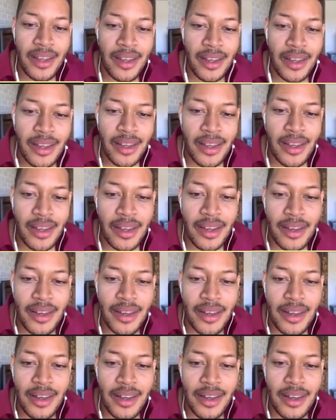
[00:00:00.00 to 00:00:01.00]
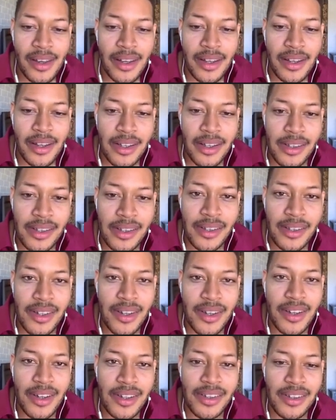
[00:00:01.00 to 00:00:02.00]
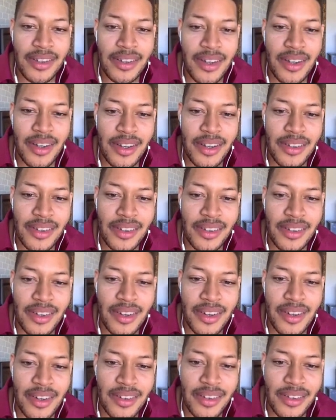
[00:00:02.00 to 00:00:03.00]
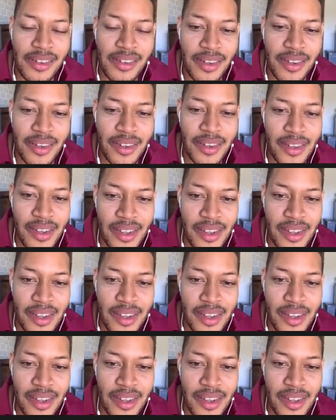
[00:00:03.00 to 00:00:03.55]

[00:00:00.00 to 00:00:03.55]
[no speech]